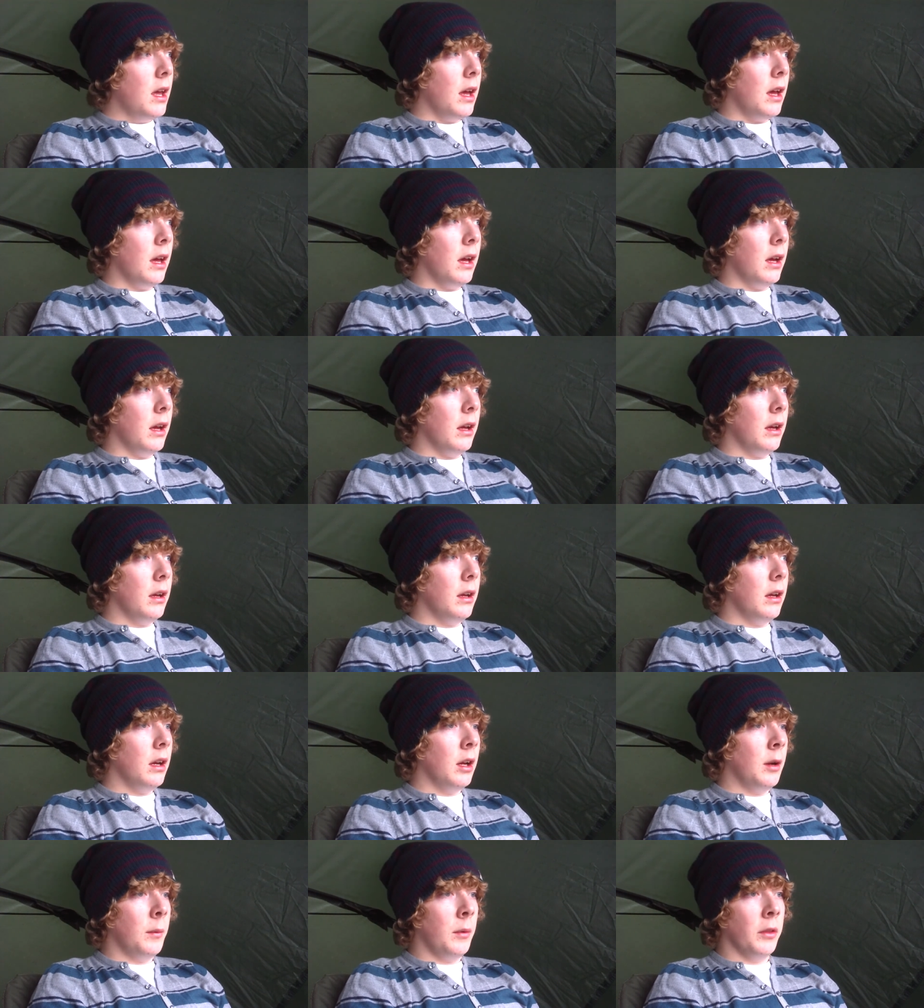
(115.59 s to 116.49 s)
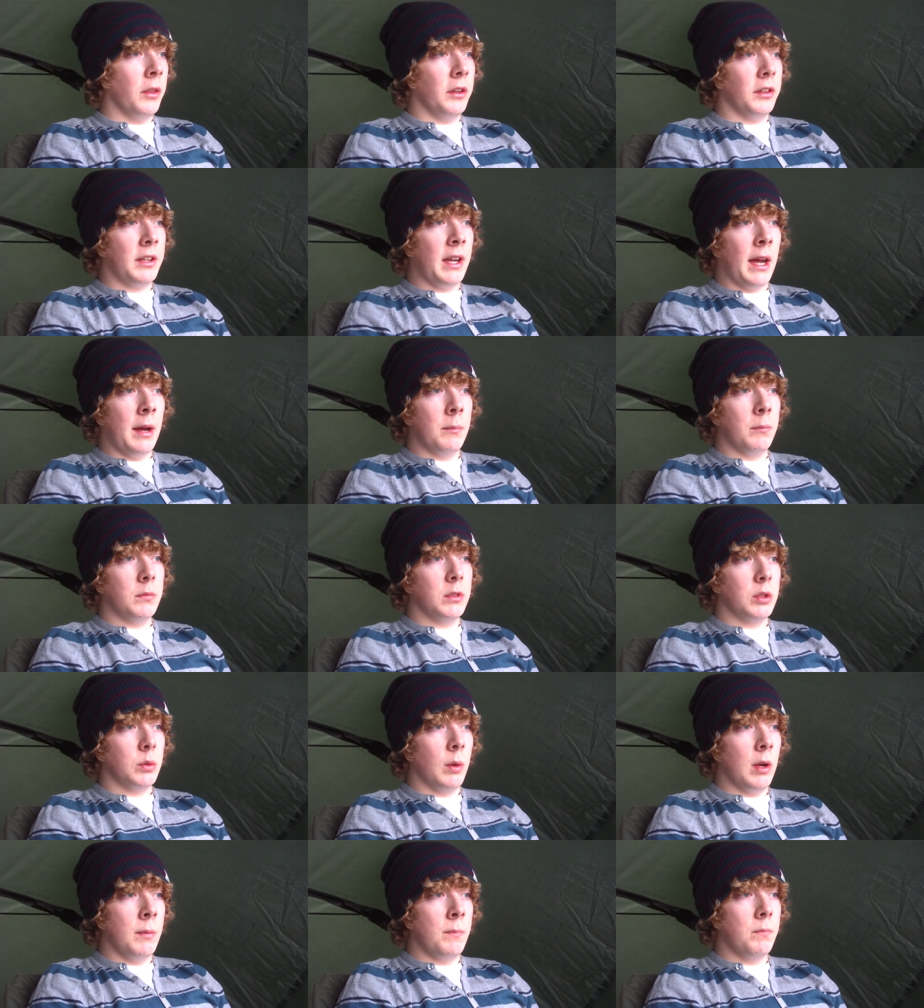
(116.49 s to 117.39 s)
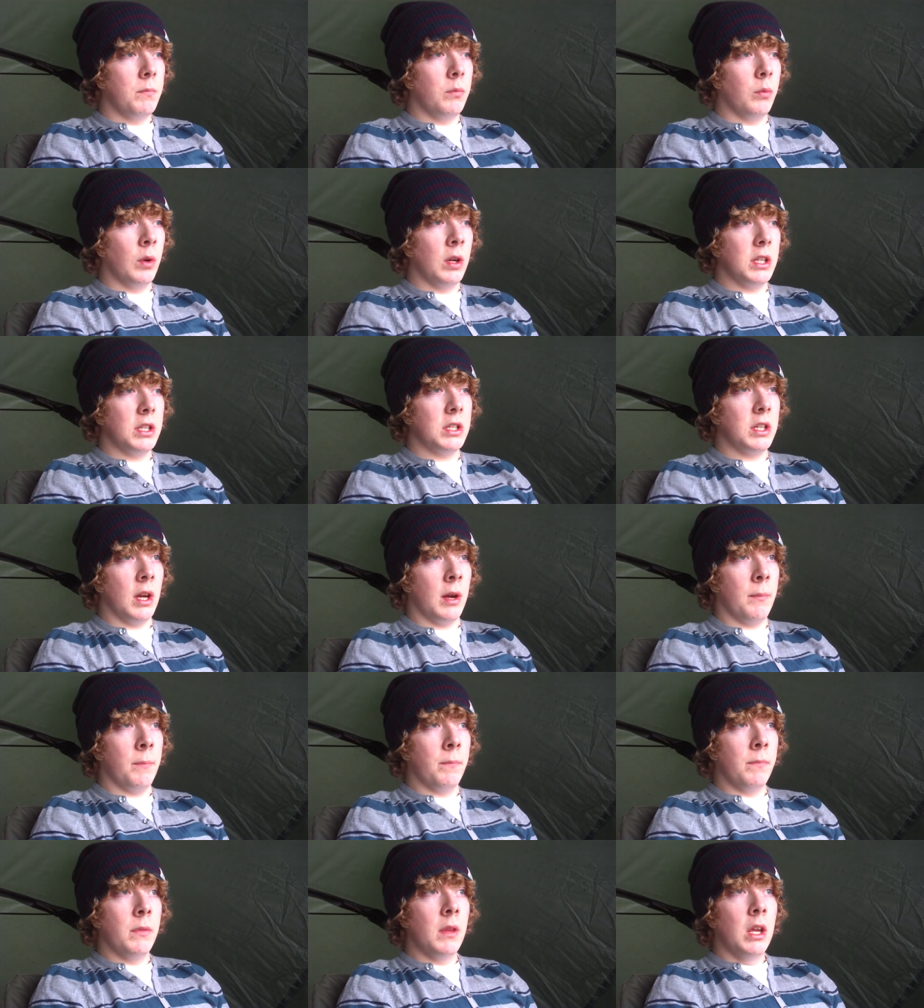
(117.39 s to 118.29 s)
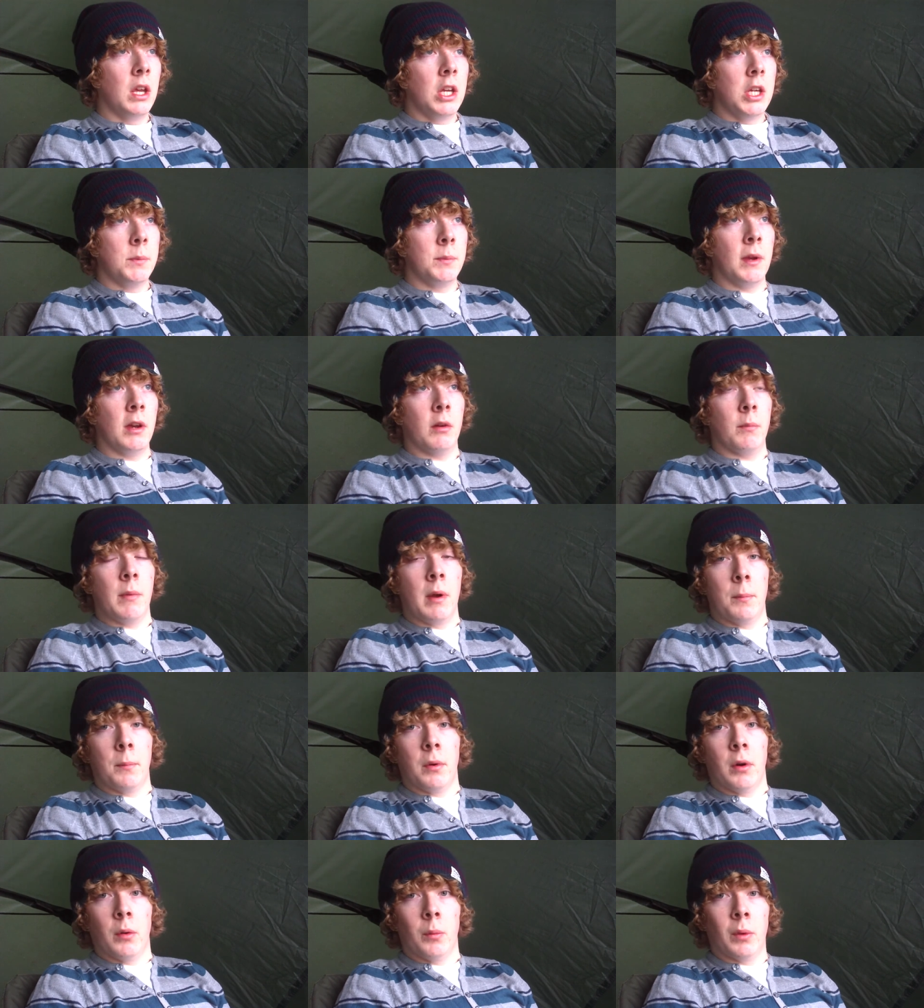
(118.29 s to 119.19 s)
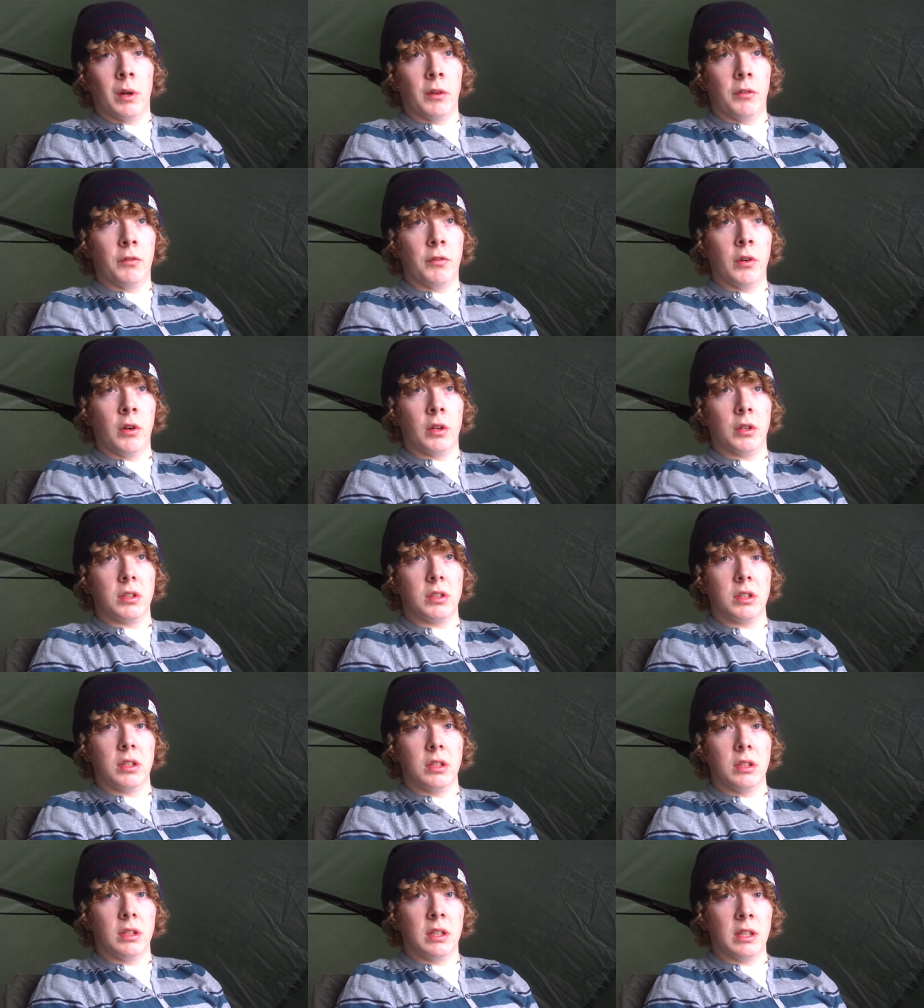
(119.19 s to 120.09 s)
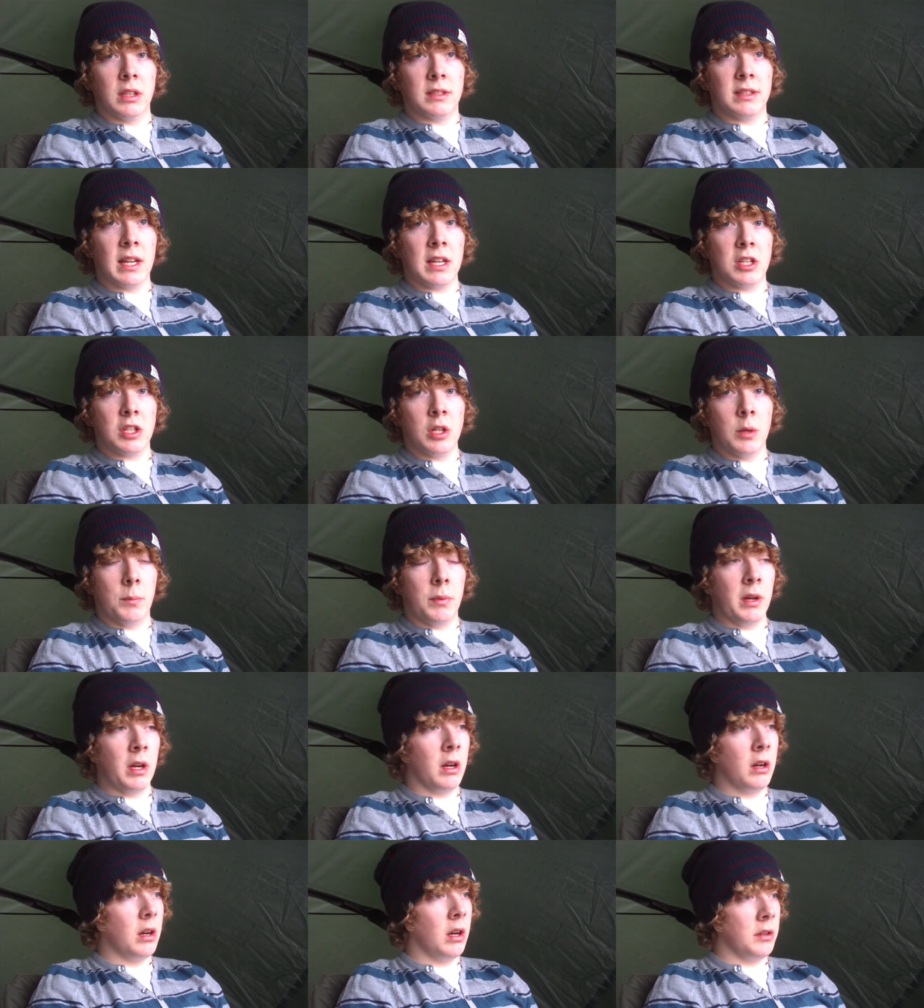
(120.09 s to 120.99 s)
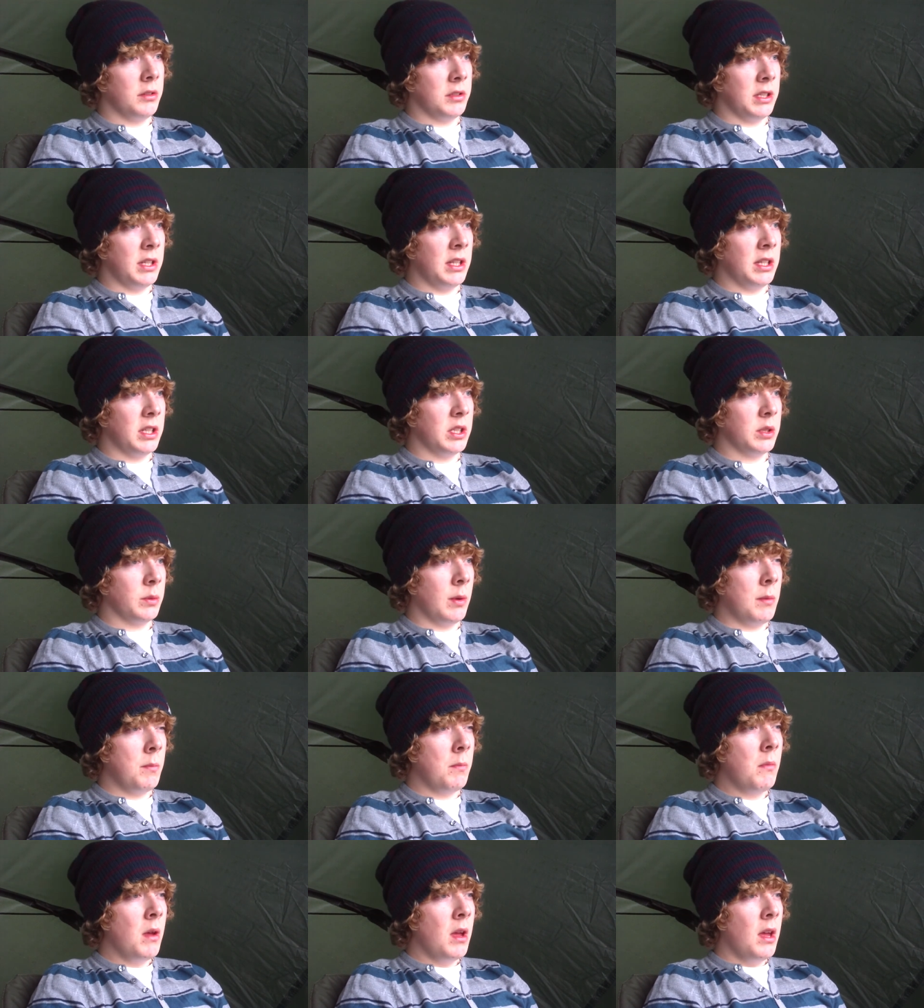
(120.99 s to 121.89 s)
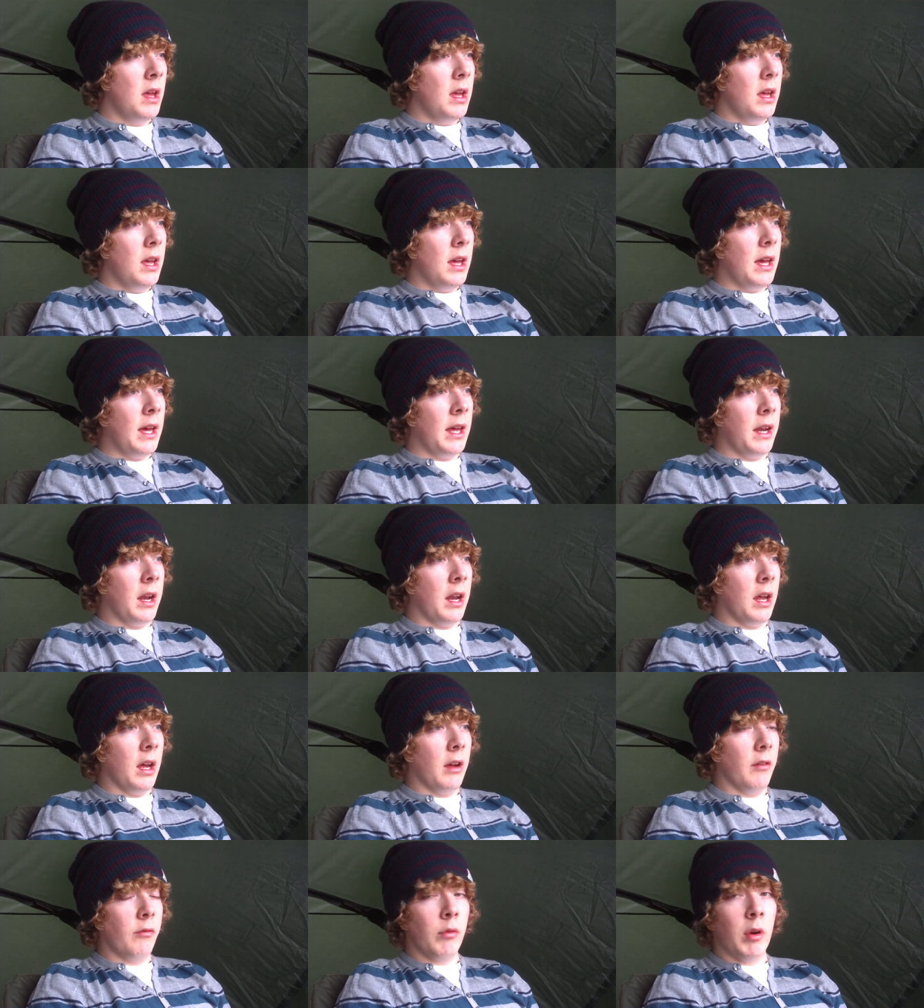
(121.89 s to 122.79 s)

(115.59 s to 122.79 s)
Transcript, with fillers: Uh, I'm on the dam swim, which um, you may remember when I first did a session up here. I was in this swim, and uh,